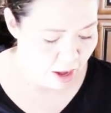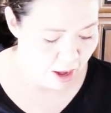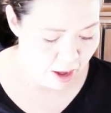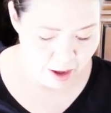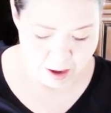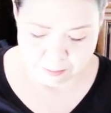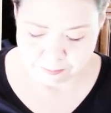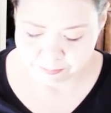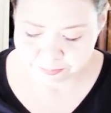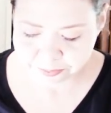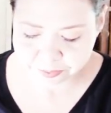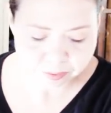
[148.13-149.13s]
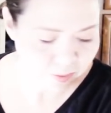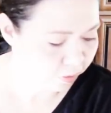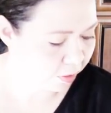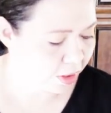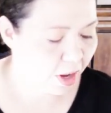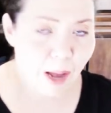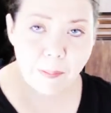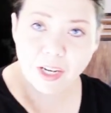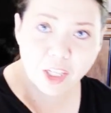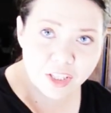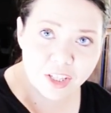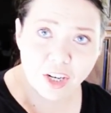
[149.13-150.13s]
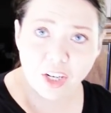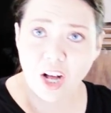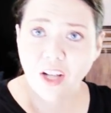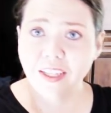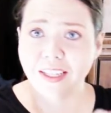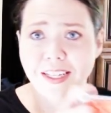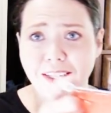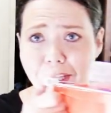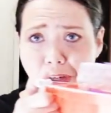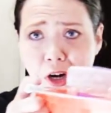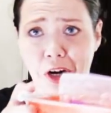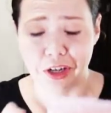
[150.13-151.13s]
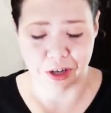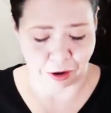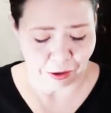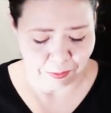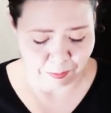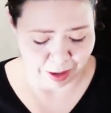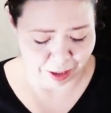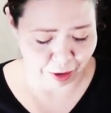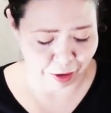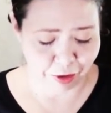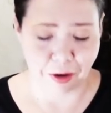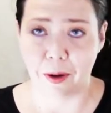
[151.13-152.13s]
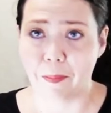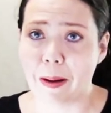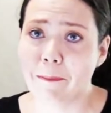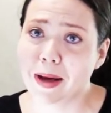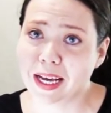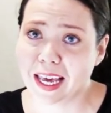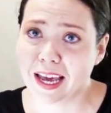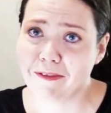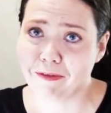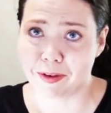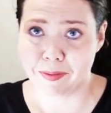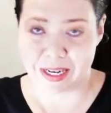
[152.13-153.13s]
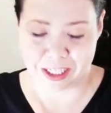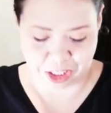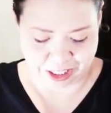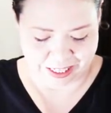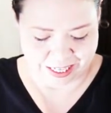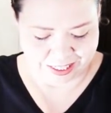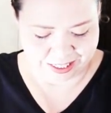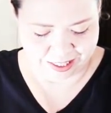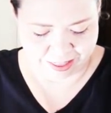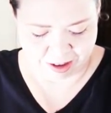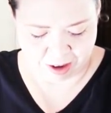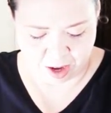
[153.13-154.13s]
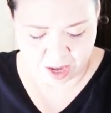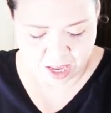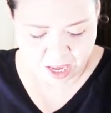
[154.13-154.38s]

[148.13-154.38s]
Um, I'm going to start calling this the kernel, my kernel, my bucket for my chicken to thaw.